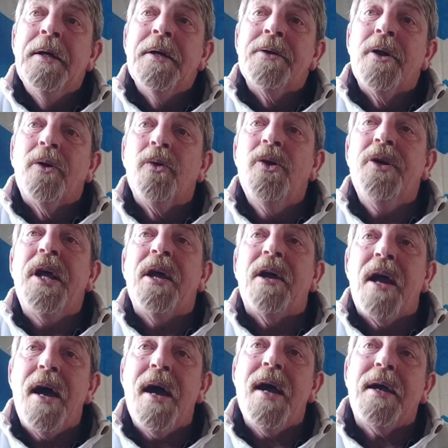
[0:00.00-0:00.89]
The loony
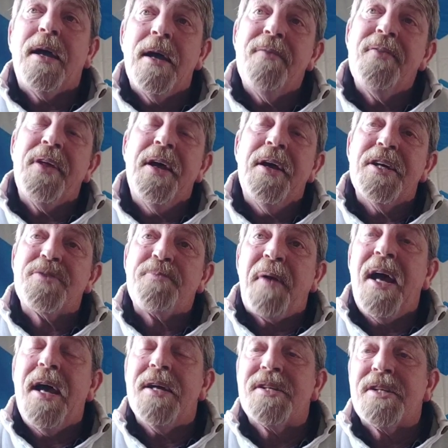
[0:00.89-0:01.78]
rag, the
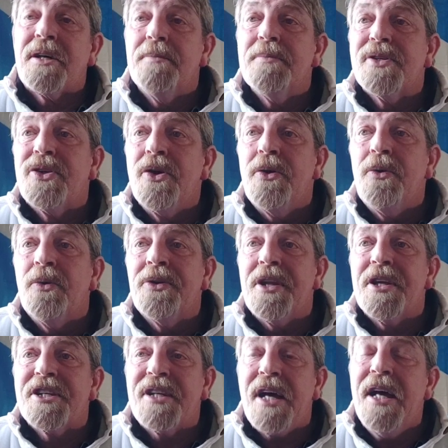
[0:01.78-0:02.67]
Express, comes down on
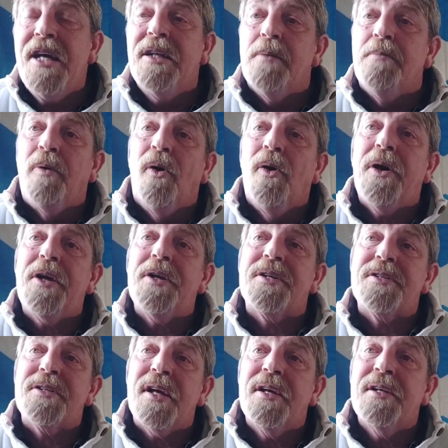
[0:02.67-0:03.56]
the side of
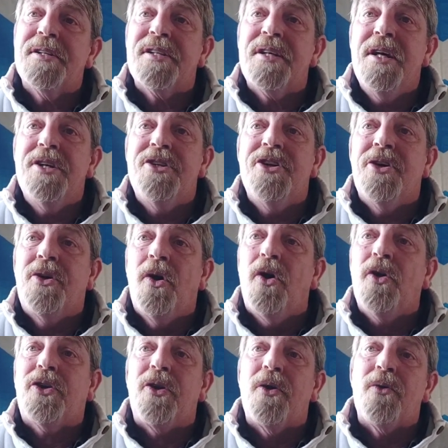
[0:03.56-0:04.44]
Boris and says, you
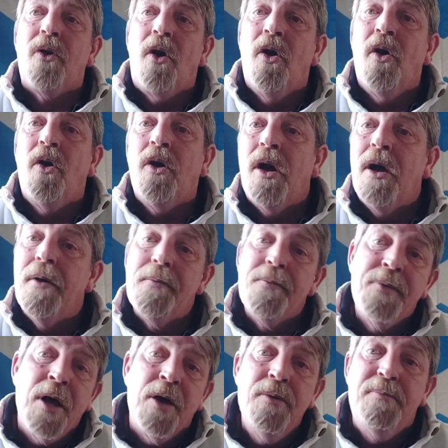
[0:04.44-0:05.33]
got it wrong,
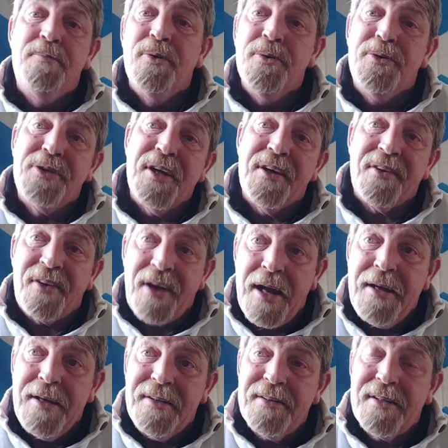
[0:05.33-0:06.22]
now put it
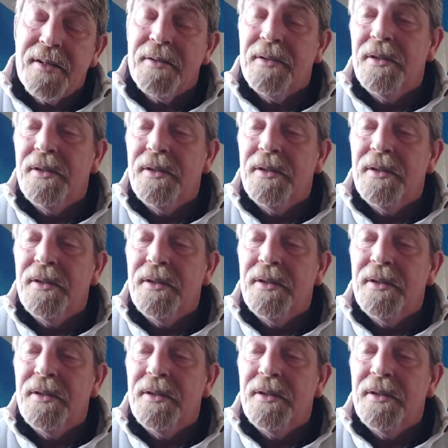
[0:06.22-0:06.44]
right.